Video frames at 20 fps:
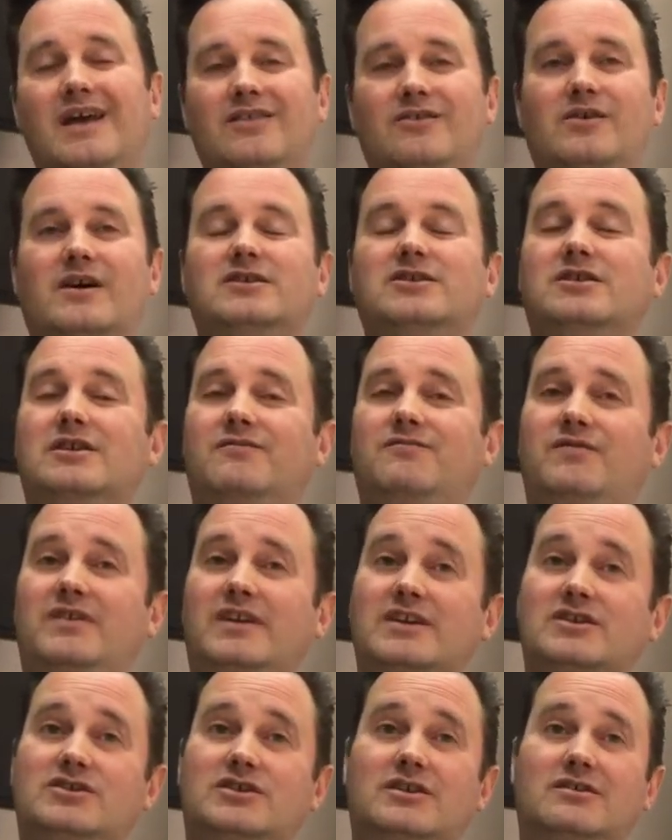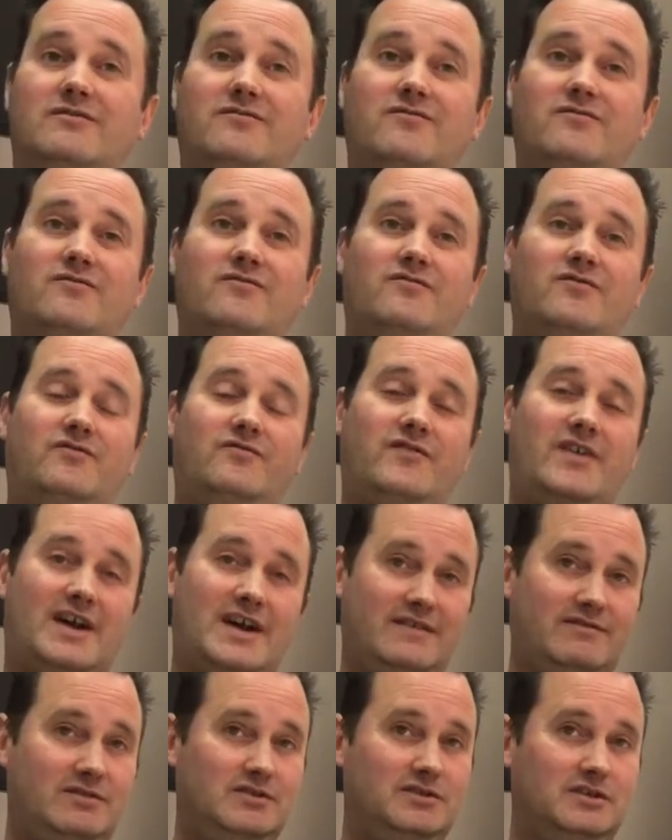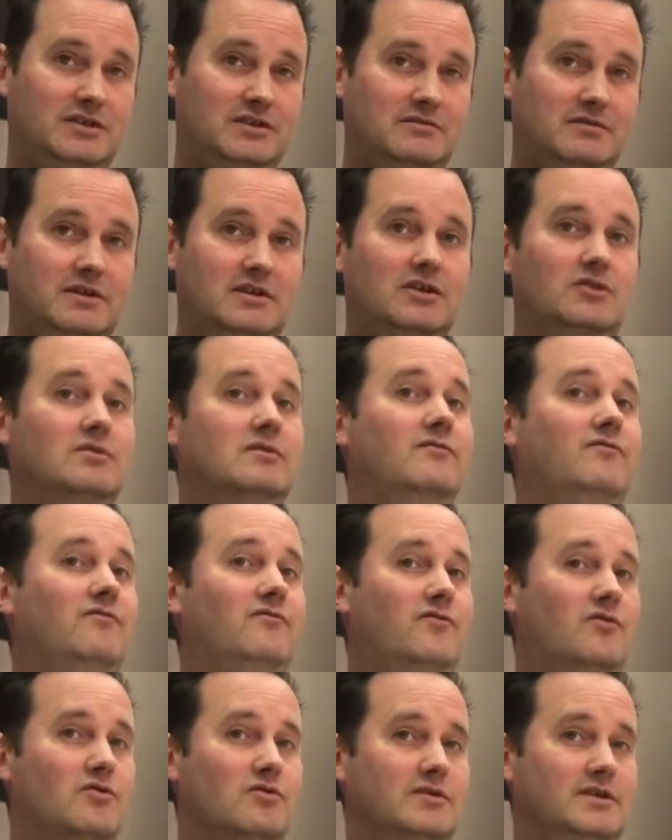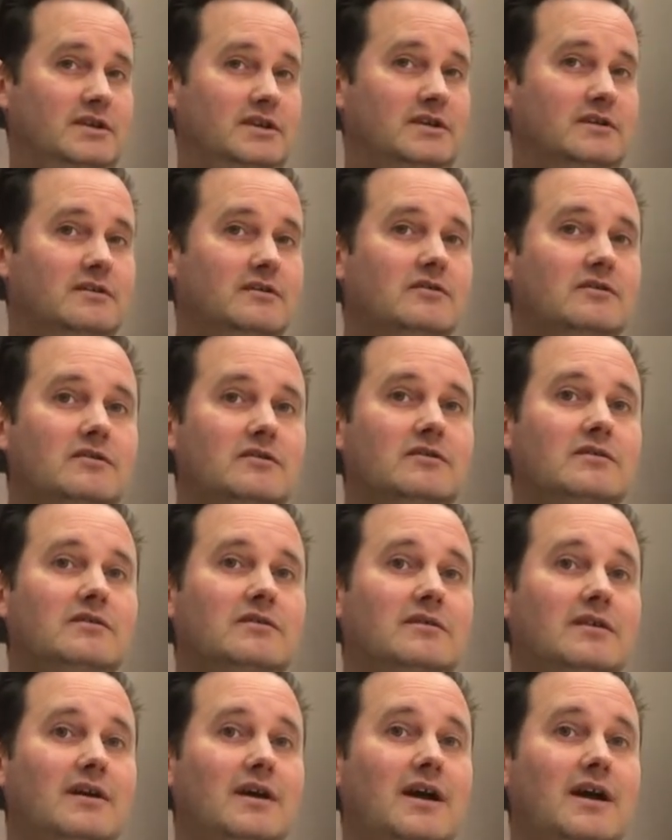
They're actually going to finish their five-year degree though in four years.